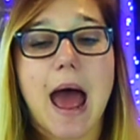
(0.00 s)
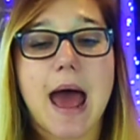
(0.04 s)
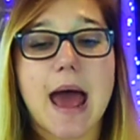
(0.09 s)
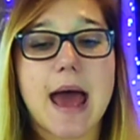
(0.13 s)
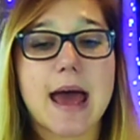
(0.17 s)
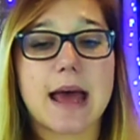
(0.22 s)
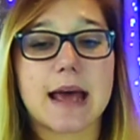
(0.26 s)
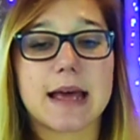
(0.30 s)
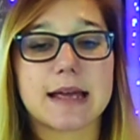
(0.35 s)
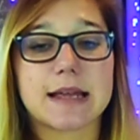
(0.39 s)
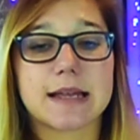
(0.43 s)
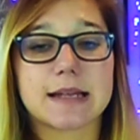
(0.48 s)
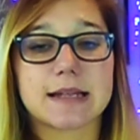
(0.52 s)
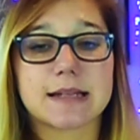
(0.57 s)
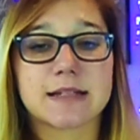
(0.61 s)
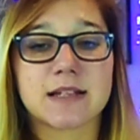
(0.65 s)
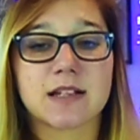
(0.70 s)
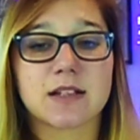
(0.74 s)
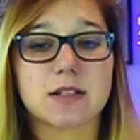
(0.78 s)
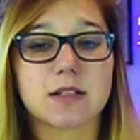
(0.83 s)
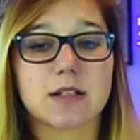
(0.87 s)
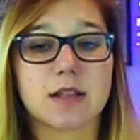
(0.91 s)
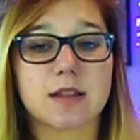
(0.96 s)

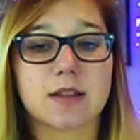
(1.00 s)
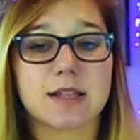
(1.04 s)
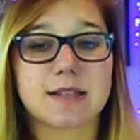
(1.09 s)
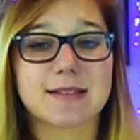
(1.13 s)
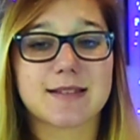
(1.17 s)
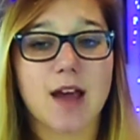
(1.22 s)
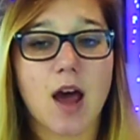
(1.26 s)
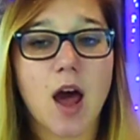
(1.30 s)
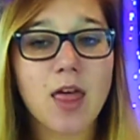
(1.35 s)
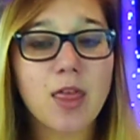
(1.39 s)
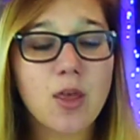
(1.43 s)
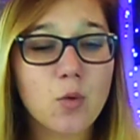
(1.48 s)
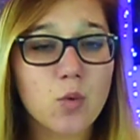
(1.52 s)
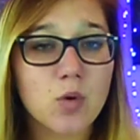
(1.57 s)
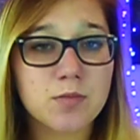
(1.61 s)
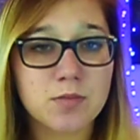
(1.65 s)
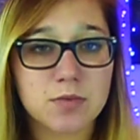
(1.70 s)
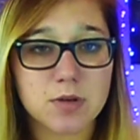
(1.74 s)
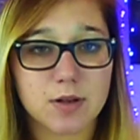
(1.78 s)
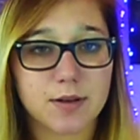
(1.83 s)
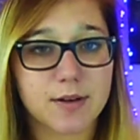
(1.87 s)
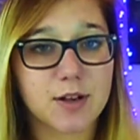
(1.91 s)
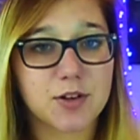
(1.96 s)
and this other
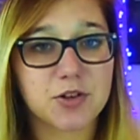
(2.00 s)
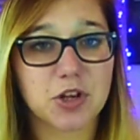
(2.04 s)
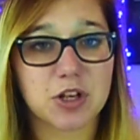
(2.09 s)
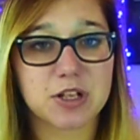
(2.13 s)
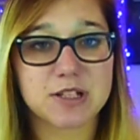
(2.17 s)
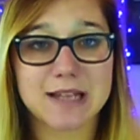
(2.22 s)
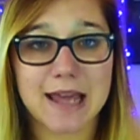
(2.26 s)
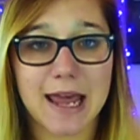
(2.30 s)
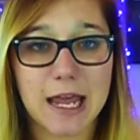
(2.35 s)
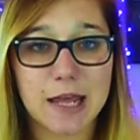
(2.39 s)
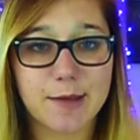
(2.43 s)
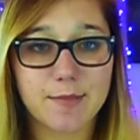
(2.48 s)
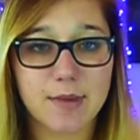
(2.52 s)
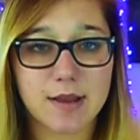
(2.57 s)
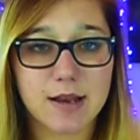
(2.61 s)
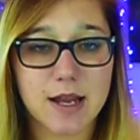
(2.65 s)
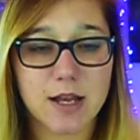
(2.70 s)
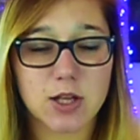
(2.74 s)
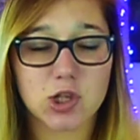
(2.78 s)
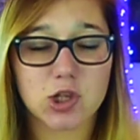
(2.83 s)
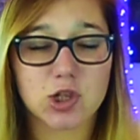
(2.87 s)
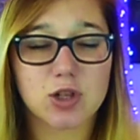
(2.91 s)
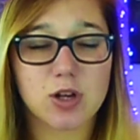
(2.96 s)
woman just came
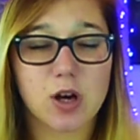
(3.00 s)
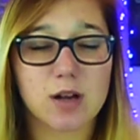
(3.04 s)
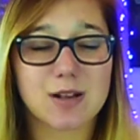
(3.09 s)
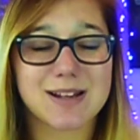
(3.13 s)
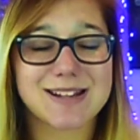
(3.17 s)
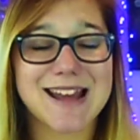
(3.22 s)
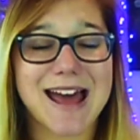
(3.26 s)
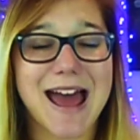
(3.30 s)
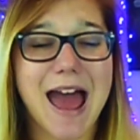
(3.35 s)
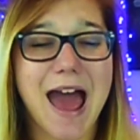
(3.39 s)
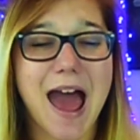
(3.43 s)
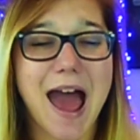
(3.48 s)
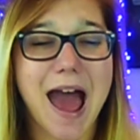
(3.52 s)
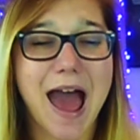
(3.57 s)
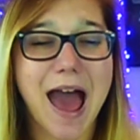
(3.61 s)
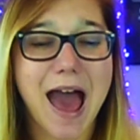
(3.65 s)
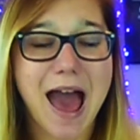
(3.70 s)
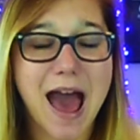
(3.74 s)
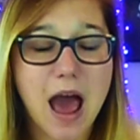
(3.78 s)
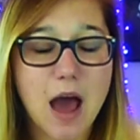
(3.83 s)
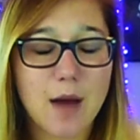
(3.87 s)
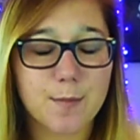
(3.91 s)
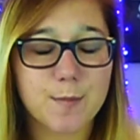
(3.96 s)
in and started
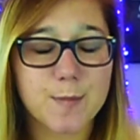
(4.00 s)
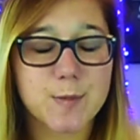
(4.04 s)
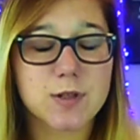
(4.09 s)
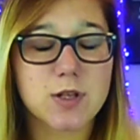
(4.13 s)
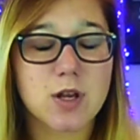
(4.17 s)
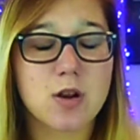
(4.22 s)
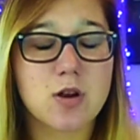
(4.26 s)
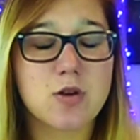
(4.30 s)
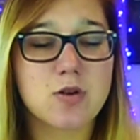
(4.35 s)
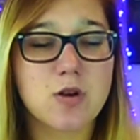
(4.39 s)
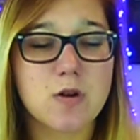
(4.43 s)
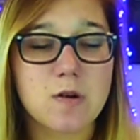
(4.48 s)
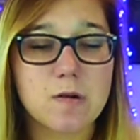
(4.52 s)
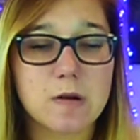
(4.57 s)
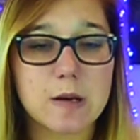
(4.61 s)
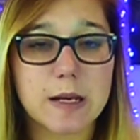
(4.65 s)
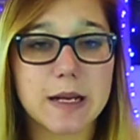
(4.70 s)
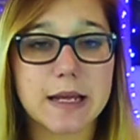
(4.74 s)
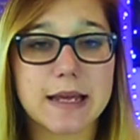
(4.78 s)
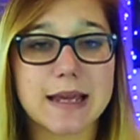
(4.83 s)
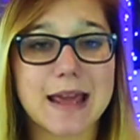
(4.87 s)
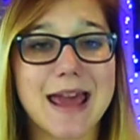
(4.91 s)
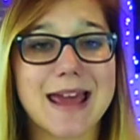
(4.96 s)

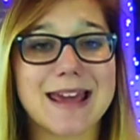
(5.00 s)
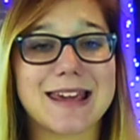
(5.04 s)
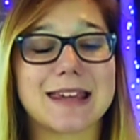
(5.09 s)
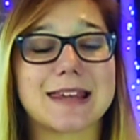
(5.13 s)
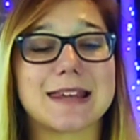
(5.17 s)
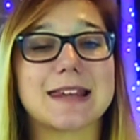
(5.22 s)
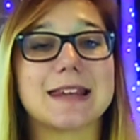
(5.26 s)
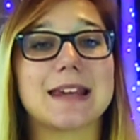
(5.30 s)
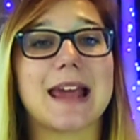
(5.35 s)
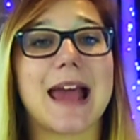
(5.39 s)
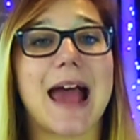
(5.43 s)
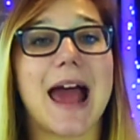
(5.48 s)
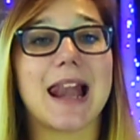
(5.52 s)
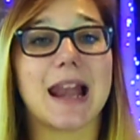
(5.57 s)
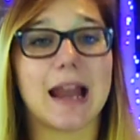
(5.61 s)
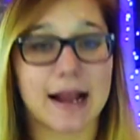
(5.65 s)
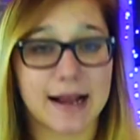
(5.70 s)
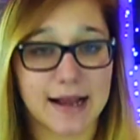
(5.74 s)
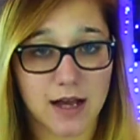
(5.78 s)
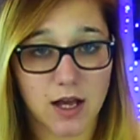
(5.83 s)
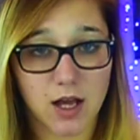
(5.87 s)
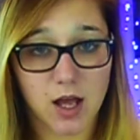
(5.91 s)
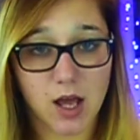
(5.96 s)
absolutely
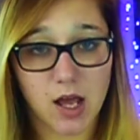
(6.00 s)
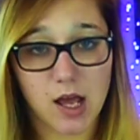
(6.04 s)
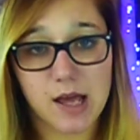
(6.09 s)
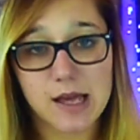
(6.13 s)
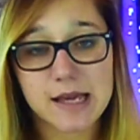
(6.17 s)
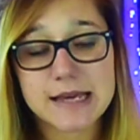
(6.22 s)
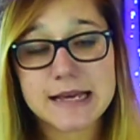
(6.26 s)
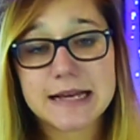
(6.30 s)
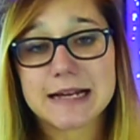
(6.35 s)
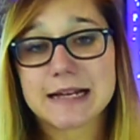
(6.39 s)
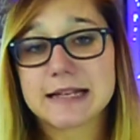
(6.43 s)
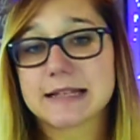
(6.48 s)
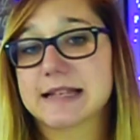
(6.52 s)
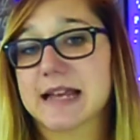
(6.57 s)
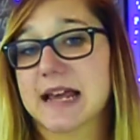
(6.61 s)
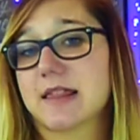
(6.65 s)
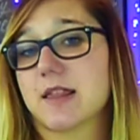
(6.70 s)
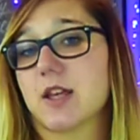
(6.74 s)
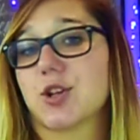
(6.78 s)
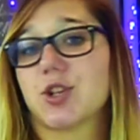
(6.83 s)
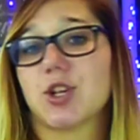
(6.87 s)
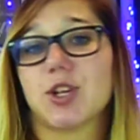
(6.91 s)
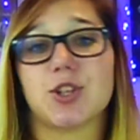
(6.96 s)
yelling at her,
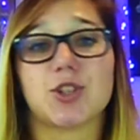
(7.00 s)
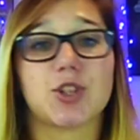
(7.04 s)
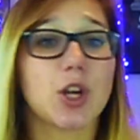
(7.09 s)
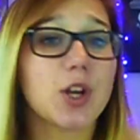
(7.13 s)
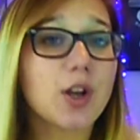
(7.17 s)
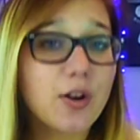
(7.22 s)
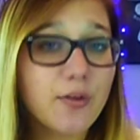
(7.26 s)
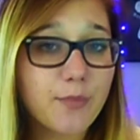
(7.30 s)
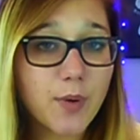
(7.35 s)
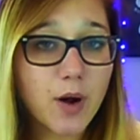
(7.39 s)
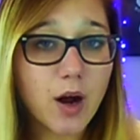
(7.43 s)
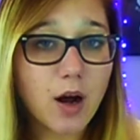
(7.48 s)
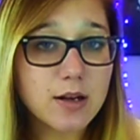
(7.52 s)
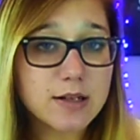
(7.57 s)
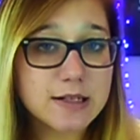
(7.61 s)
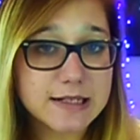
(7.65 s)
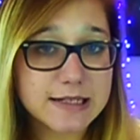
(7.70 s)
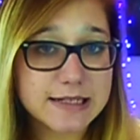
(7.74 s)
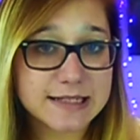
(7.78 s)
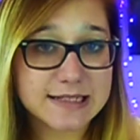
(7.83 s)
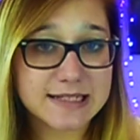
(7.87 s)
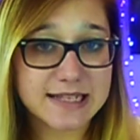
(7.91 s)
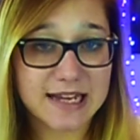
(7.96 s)
saying that she shouldn't have
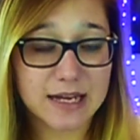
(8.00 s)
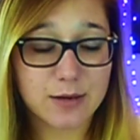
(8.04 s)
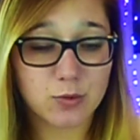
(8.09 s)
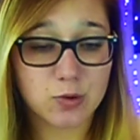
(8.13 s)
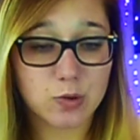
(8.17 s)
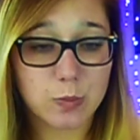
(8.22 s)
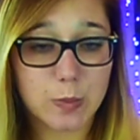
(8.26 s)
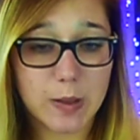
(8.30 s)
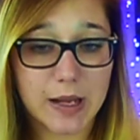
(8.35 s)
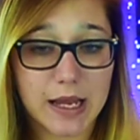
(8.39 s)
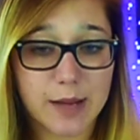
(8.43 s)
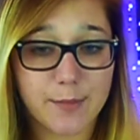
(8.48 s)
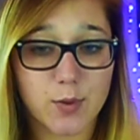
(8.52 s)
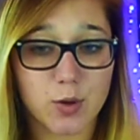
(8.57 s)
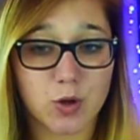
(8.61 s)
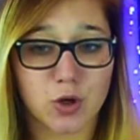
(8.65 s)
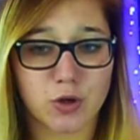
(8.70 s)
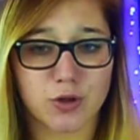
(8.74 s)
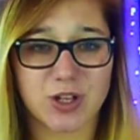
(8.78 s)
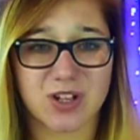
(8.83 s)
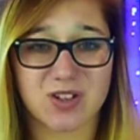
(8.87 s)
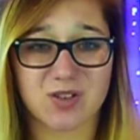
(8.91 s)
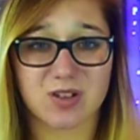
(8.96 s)
parked in the disabled bay
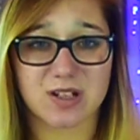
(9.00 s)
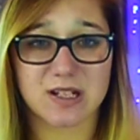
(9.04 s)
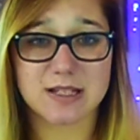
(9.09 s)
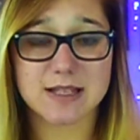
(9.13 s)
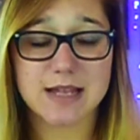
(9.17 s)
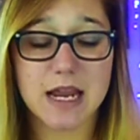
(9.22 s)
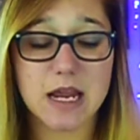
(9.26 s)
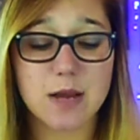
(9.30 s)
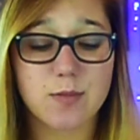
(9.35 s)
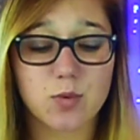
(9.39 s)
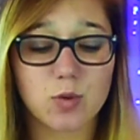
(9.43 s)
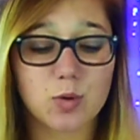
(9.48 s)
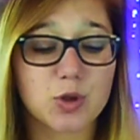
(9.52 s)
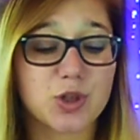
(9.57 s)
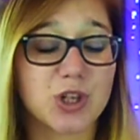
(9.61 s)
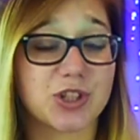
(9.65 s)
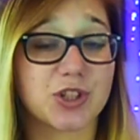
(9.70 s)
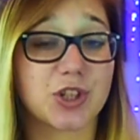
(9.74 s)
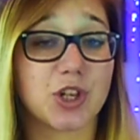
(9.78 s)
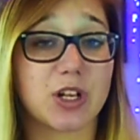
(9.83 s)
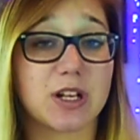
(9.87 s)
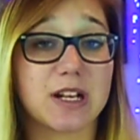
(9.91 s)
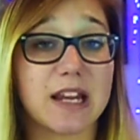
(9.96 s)
because she's not
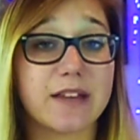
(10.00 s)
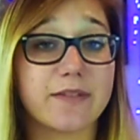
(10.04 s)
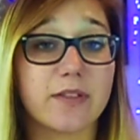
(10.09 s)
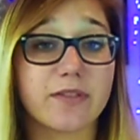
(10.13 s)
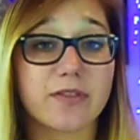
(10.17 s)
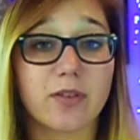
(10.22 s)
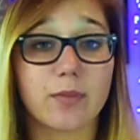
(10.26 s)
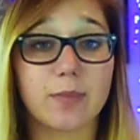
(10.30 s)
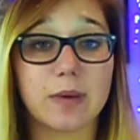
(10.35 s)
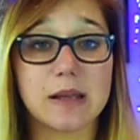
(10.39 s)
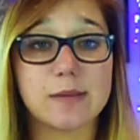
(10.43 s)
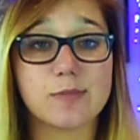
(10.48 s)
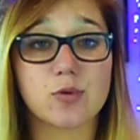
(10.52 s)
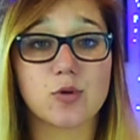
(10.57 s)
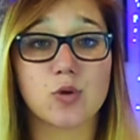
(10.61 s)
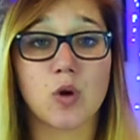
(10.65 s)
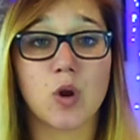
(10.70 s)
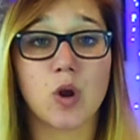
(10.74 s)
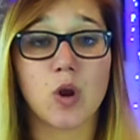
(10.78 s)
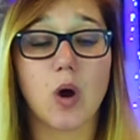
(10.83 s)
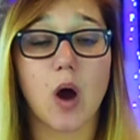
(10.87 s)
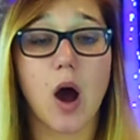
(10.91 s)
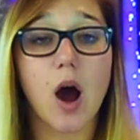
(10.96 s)
disabled, she should leave it for
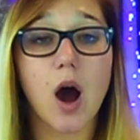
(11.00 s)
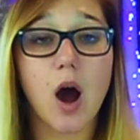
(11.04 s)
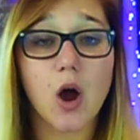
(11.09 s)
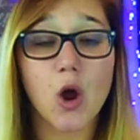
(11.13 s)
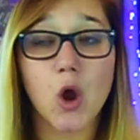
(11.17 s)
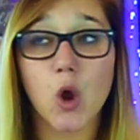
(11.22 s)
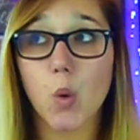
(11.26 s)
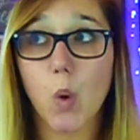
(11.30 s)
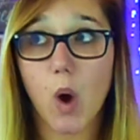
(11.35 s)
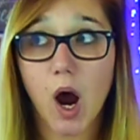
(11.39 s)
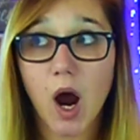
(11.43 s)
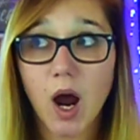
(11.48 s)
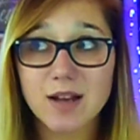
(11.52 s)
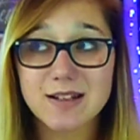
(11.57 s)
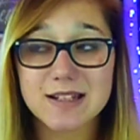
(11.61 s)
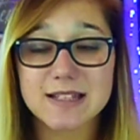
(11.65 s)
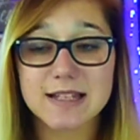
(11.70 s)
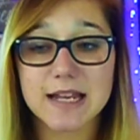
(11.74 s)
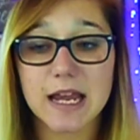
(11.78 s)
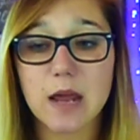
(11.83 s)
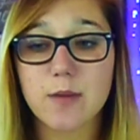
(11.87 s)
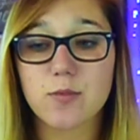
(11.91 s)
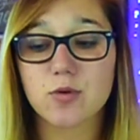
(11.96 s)
people who
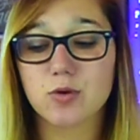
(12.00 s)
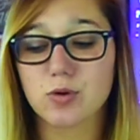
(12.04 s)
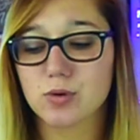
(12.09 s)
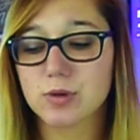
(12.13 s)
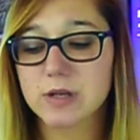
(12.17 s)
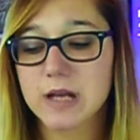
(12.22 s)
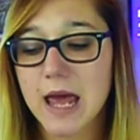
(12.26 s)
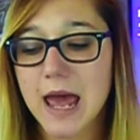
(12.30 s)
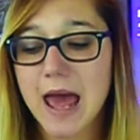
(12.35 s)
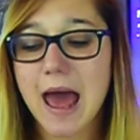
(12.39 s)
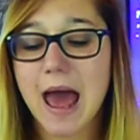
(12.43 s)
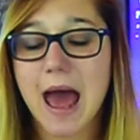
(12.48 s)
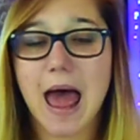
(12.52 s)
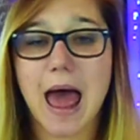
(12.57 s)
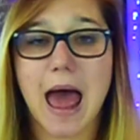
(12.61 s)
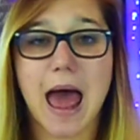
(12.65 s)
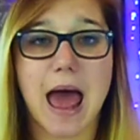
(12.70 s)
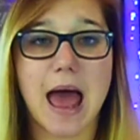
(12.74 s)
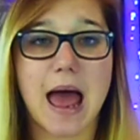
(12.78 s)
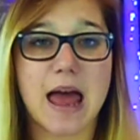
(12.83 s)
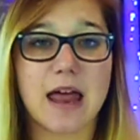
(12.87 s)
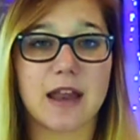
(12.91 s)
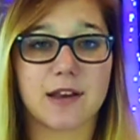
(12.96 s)
are disabled,
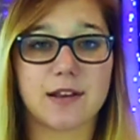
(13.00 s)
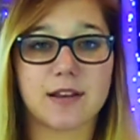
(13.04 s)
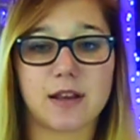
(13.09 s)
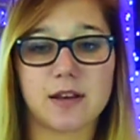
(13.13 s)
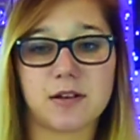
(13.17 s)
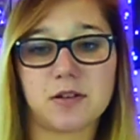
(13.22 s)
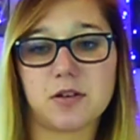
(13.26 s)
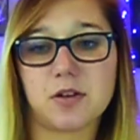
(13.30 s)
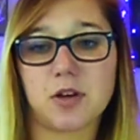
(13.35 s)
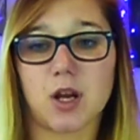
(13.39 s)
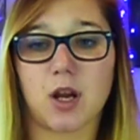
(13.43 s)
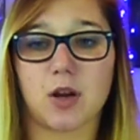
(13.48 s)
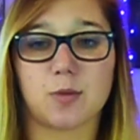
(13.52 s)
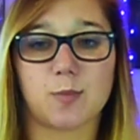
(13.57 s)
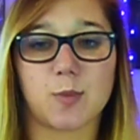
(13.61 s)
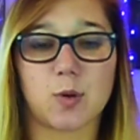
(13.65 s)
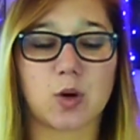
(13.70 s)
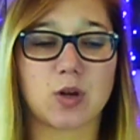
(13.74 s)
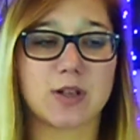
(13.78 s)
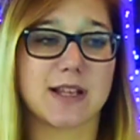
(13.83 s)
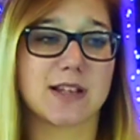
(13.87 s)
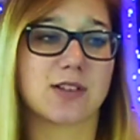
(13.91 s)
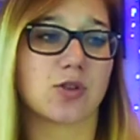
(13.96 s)
and you
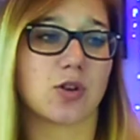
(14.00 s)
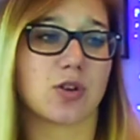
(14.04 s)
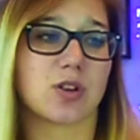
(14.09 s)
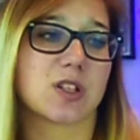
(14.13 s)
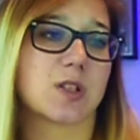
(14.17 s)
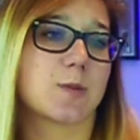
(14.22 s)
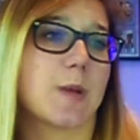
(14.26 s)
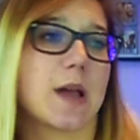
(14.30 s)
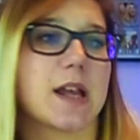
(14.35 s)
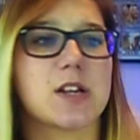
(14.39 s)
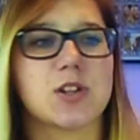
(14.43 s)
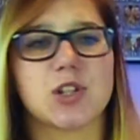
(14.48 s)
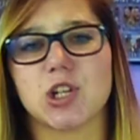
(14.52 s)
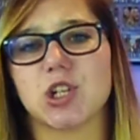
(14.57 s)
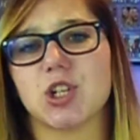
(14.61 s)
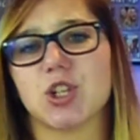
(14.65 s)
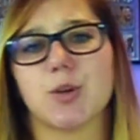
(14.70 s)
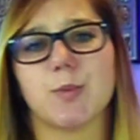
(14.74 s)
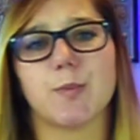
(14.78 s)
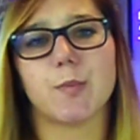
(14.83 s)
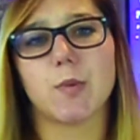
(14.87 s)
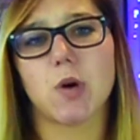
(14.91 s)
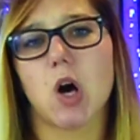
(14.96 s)
know, because there's not a space
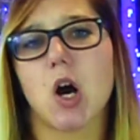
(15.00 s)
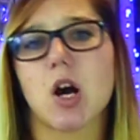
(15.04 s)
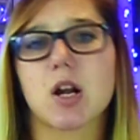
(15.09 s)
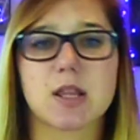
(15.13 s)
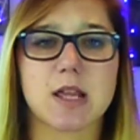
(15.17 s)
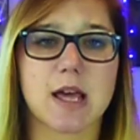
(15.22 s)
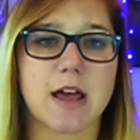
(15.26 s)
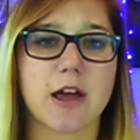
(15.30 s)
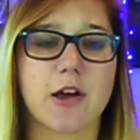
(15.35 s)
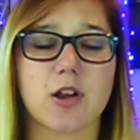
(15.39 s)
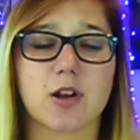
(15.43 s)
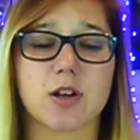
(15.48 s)
she shouldn't park